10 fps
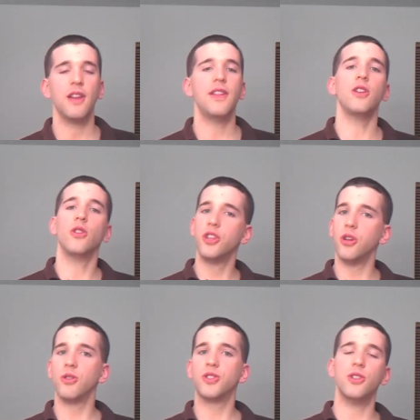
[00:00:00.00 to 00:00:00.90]
that you'll
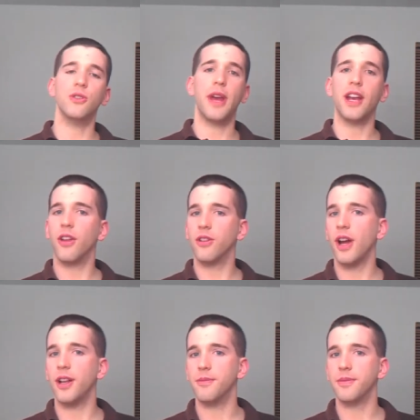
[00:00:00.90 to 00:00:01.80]
use to make other
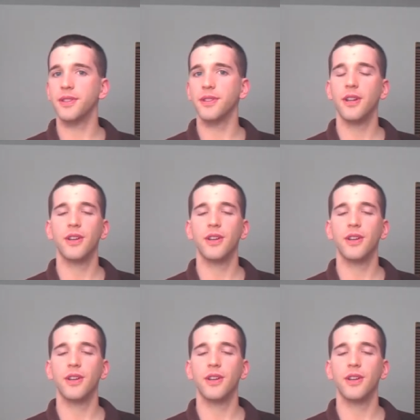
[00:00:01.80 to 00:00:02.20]
items.